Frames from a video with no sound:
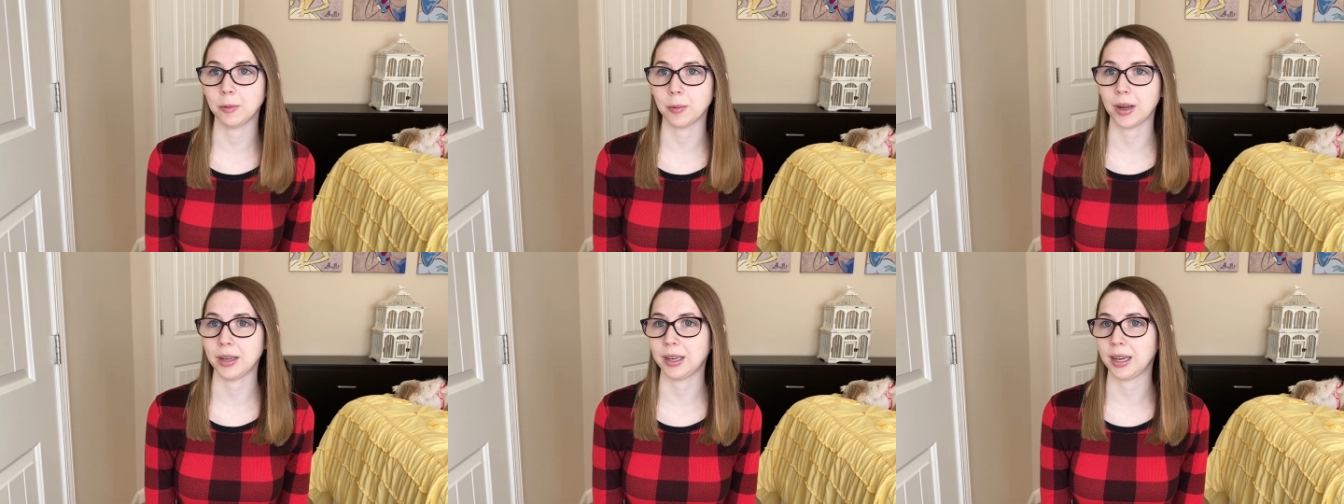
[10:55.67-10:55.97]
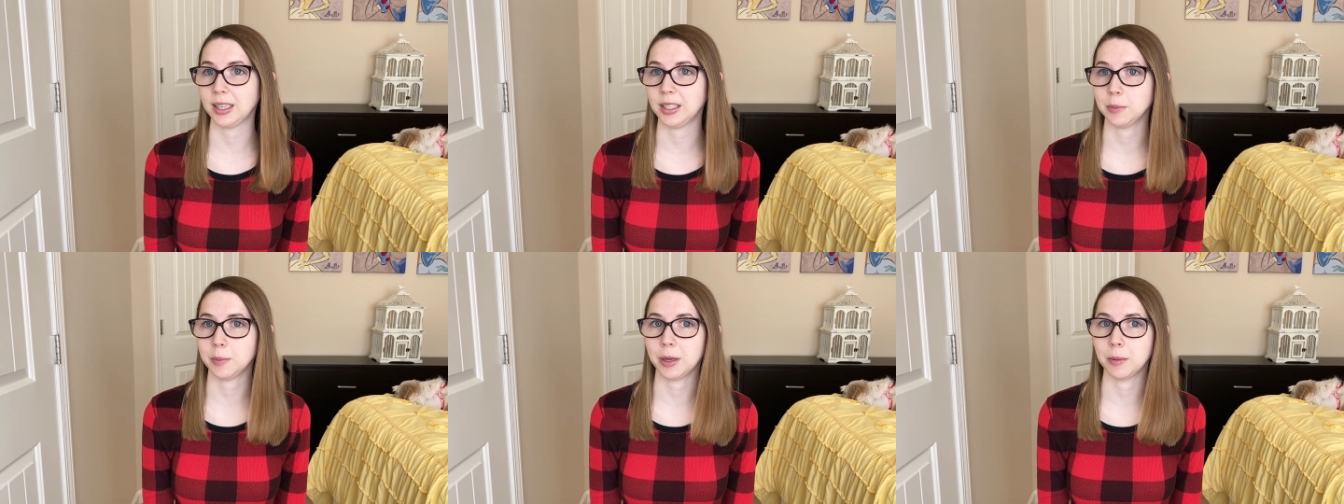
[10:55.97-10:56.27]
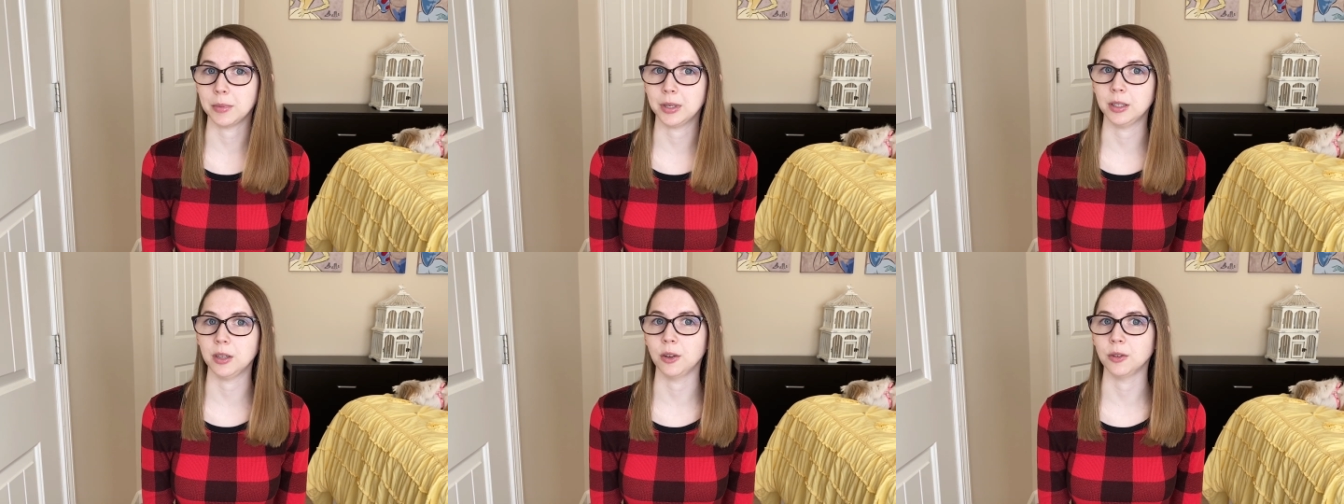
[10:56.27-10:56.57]
retinitis
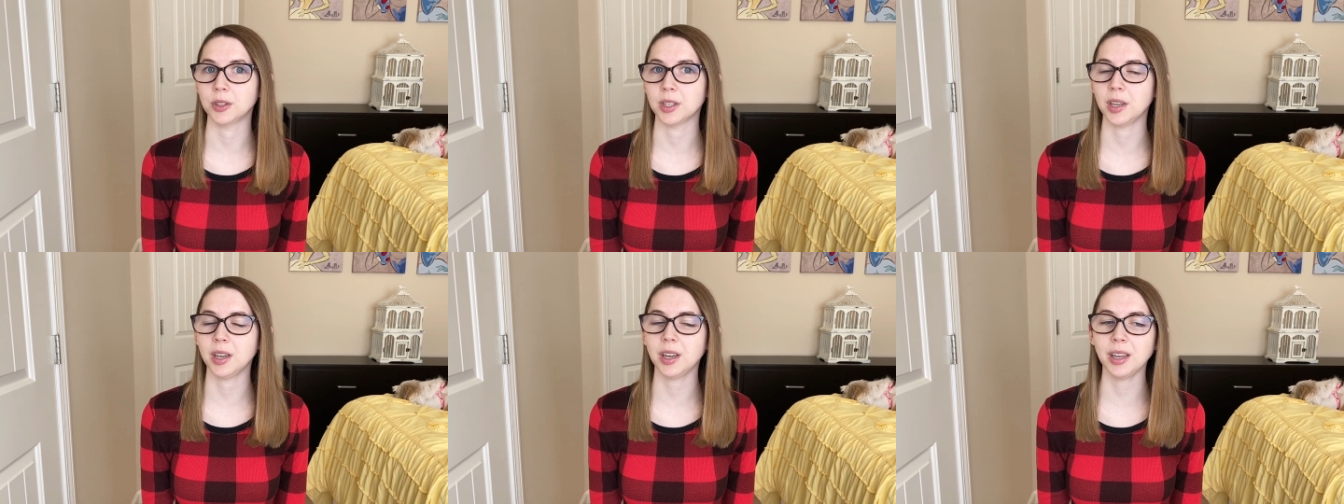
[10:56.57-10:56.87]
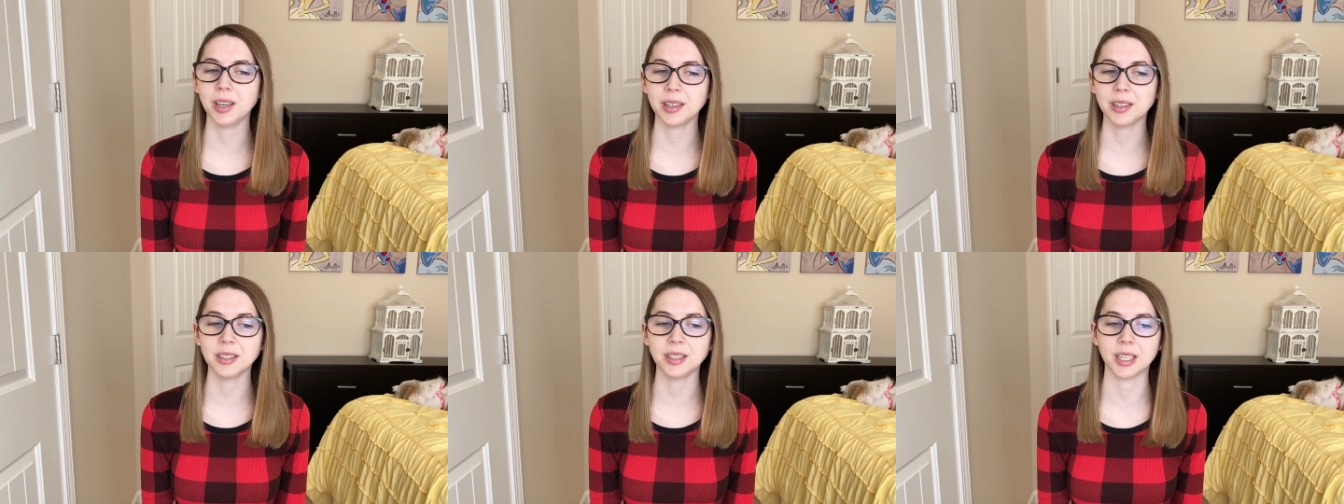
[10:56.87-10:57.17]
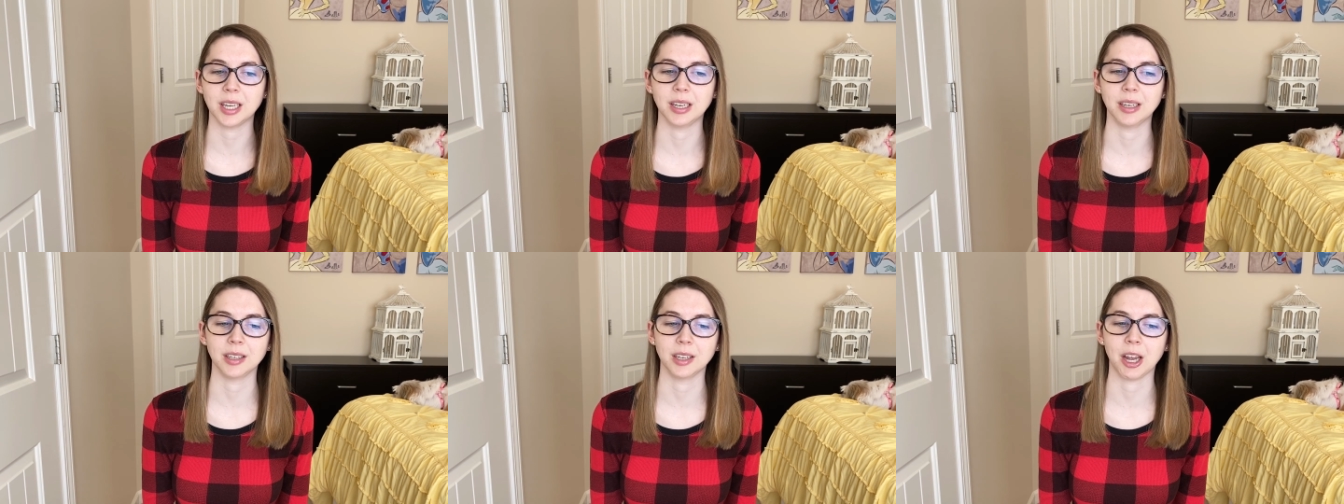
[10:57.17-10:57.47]
pigmentosa is
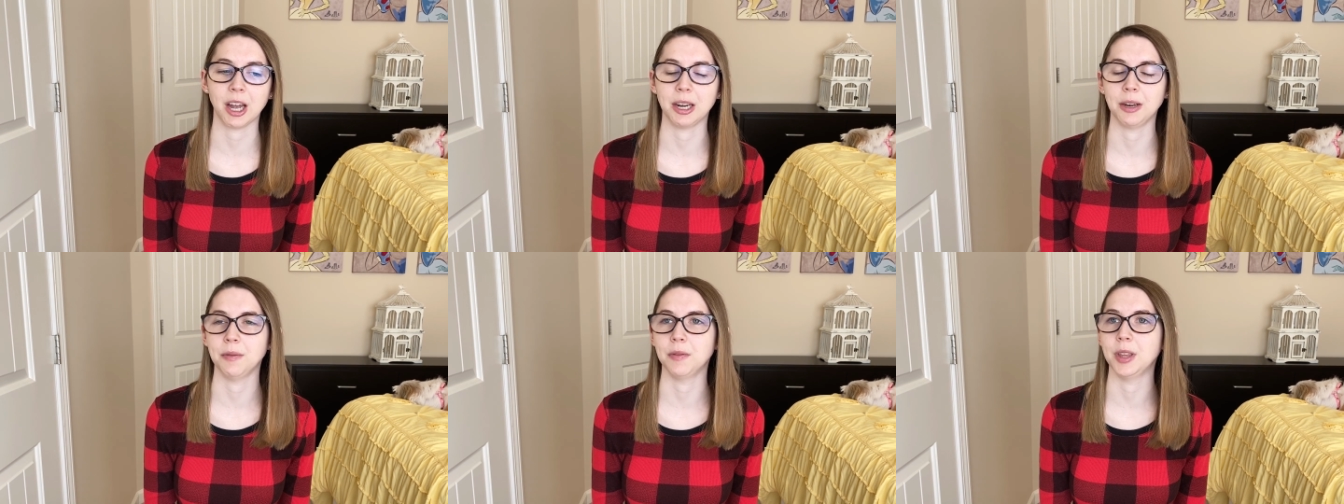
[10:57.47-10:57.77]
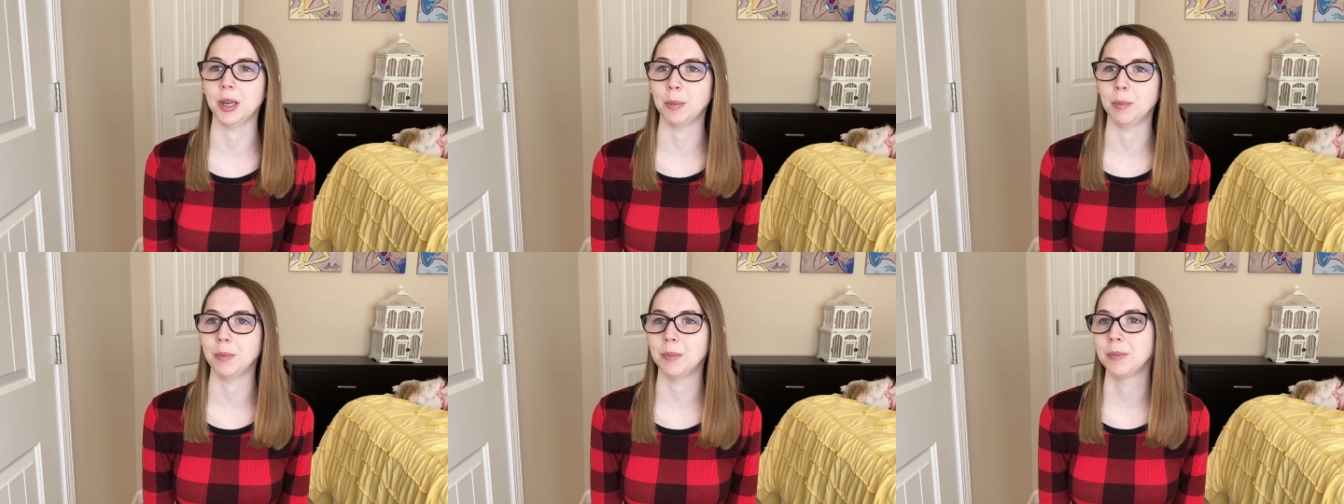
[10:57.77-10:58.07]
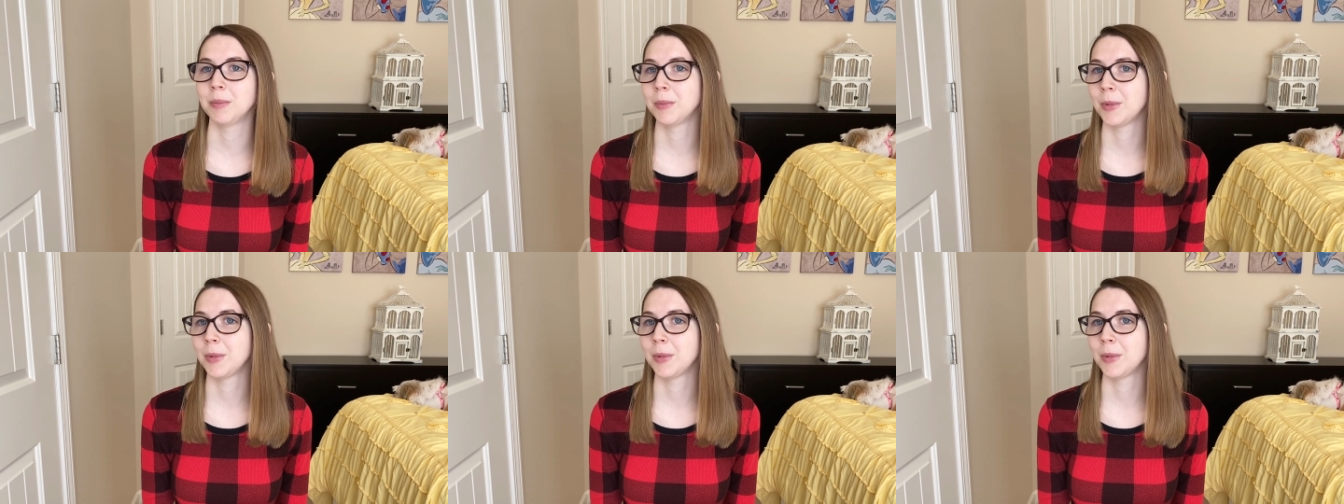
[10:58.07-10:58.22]
and kind of the